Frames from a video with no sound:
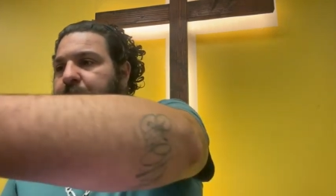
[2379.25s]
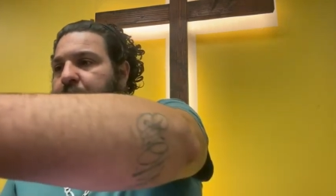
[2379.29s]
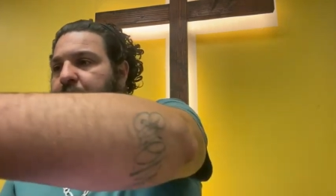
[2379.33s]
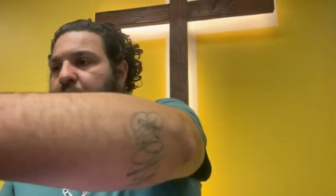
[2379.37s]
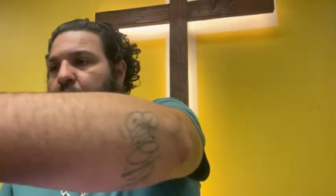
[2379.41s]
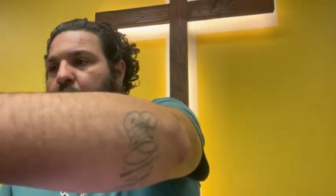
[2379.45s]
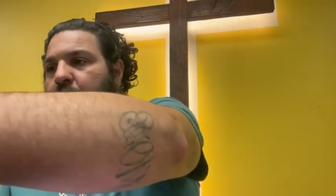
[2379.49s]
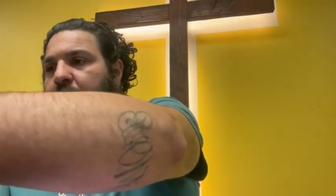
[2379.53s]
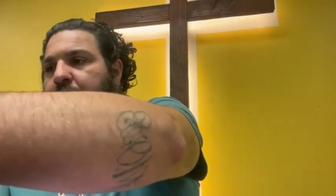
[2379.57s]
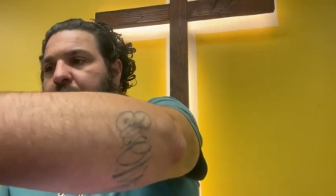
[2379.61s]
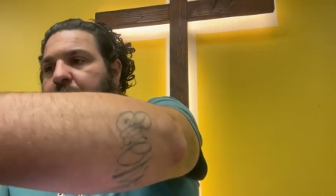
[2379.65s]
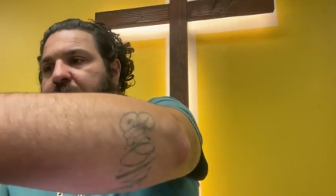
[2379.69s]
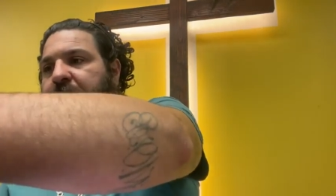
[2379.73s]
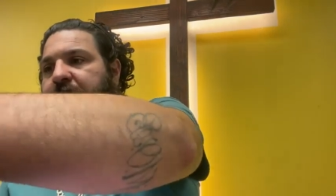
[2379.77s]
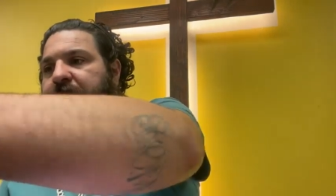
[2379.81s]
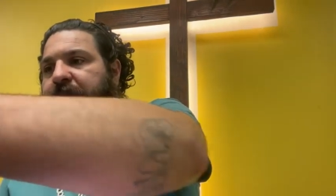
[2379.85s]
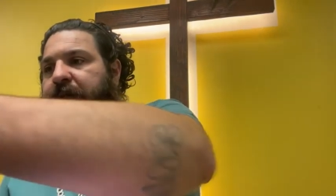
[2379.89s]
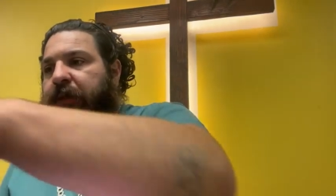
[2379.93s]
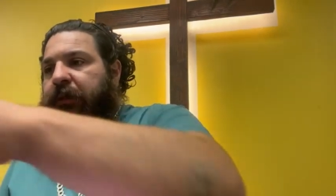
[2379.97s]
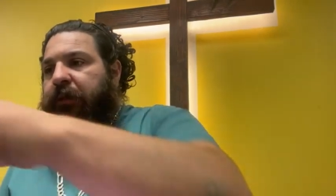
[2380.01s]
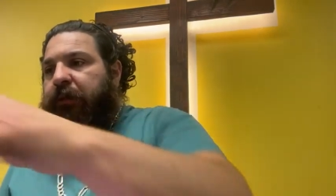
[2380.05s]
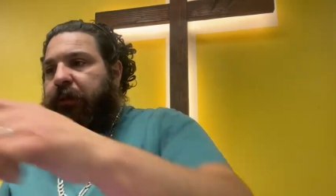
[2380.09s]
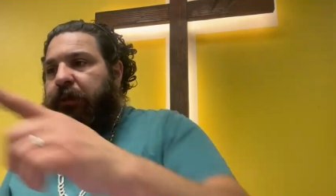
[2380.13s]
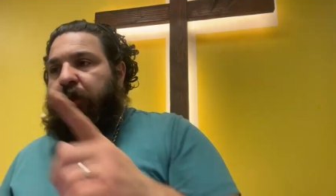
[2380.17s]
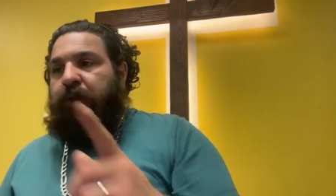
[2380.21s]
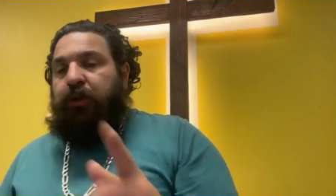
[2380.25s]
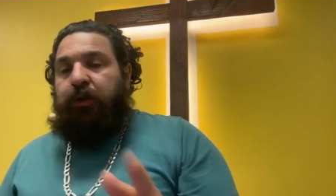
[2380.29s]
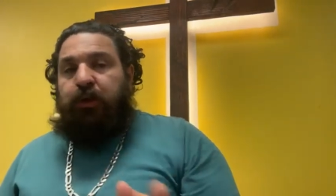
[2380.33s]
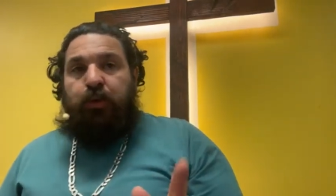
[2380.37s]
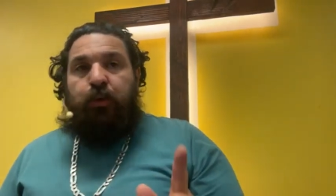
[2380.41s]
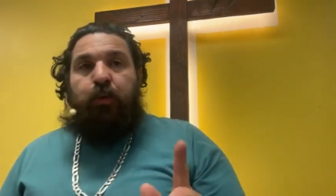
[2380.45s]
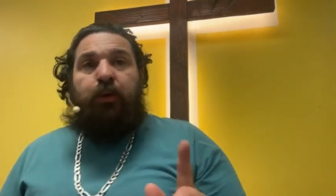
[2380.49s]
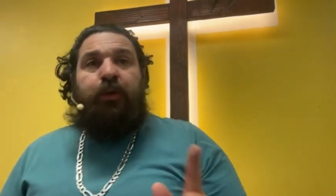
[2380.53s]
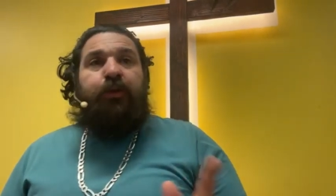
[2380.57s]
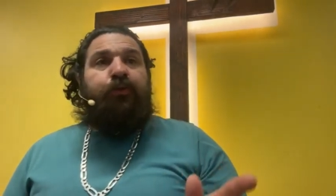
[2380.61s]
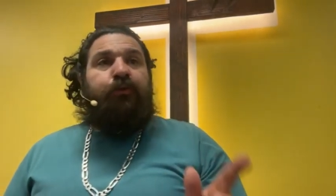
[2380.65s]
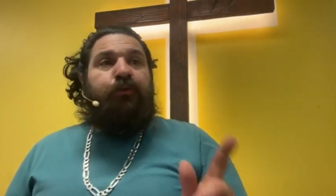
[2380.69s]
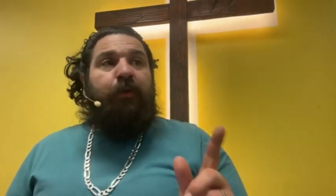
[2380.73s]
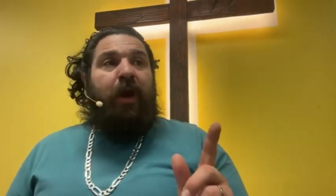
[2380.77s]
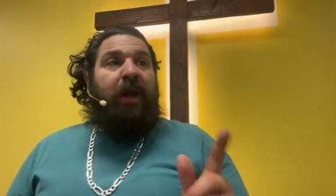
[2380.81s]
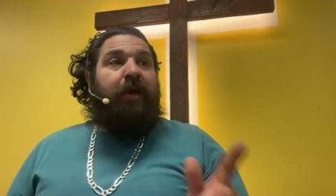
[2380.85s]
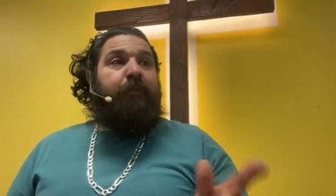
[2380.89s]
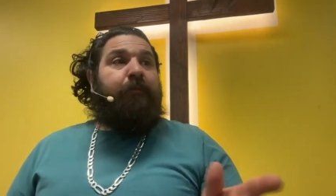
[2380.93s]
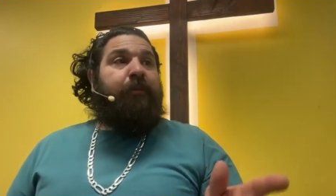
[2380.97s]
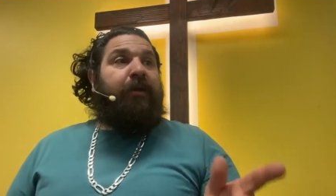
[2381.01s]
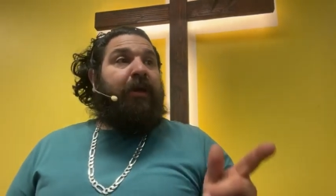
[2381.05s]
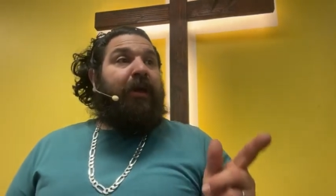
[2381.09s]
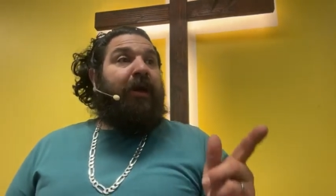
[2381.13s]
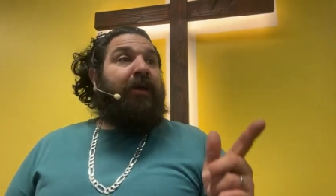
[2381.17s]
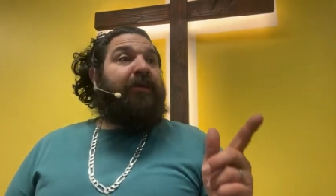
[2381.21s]
No other reason. You do what's
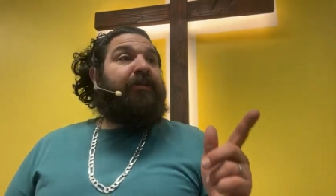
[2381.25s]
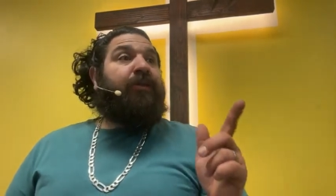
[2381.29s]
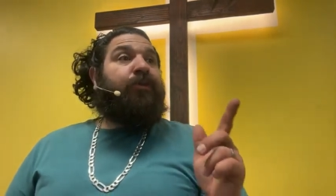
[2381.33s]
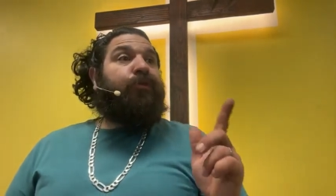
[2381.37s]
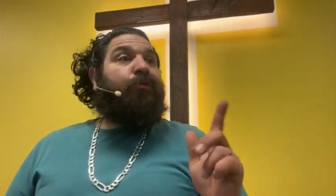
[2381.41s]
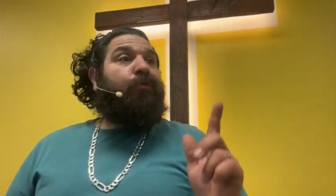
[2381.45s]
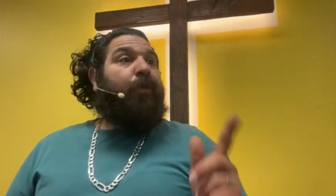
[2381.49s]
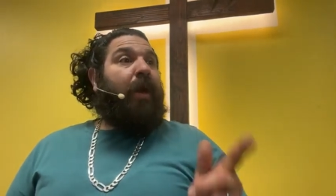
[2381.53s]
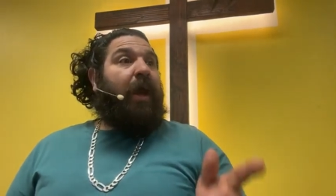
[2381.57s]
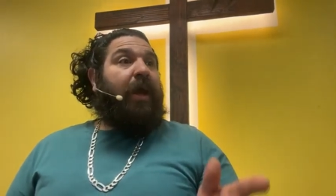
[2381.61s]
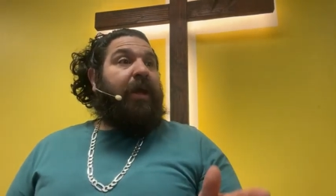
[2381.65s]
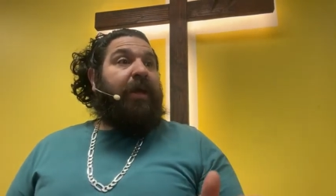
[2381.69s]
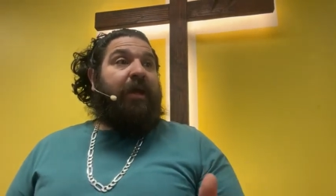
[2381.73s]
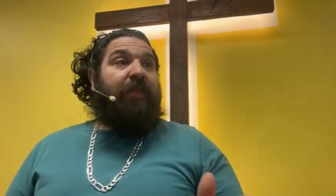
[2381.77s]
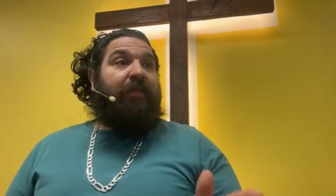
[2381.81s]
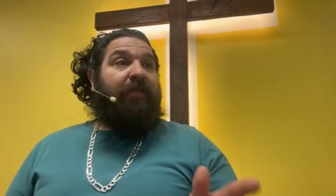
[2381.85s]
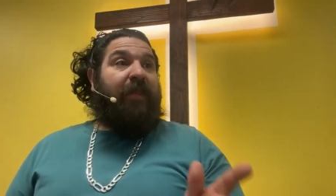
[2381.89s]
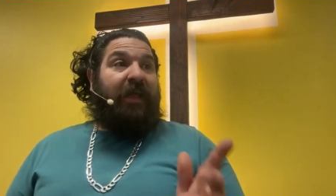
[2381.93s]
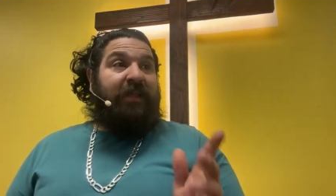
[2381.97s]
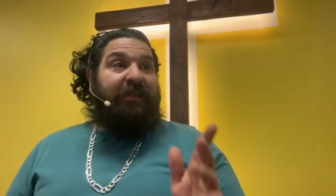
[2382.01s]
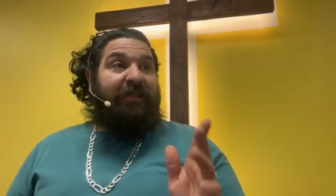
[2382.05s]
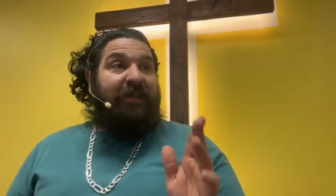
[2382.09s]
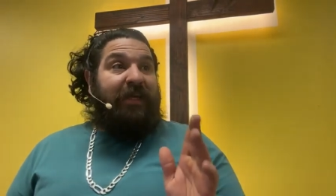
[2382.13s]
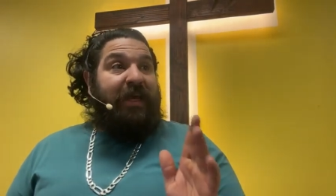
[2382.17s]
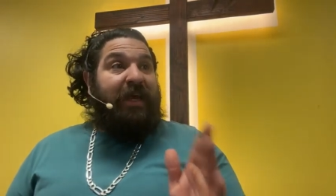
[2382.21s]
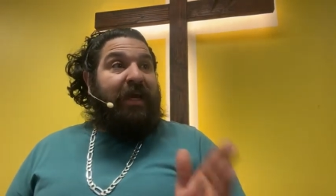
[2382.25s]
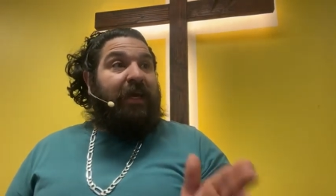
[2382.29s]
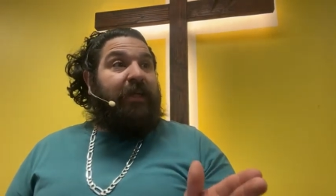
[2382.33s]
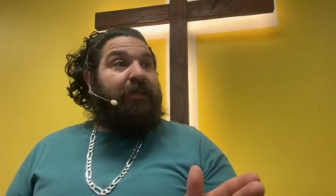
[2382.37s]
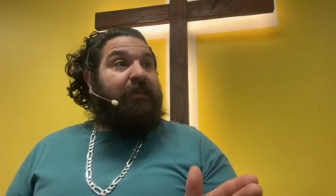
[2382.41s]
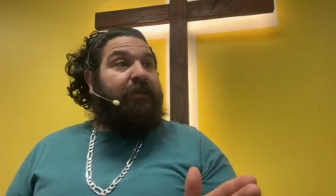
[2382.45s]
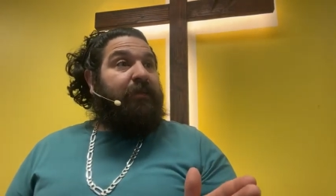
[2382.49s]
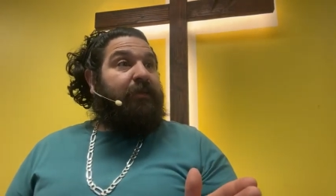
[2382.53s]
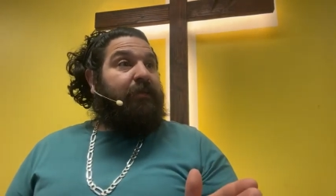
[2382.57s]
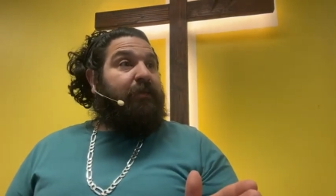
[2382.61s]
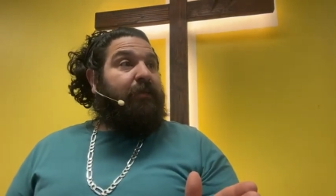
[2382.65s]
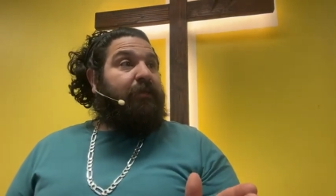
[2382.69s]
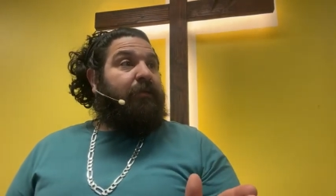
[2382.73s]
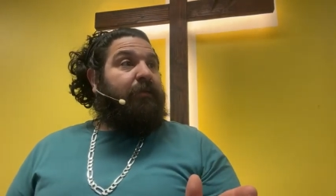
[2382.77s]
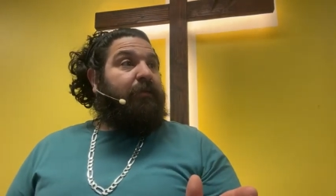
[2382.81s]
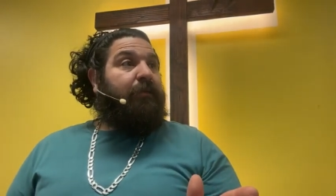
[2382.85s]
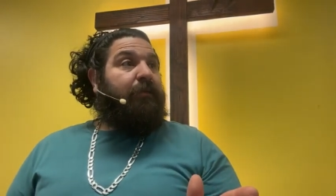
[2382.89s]
right because it's right, and that's it.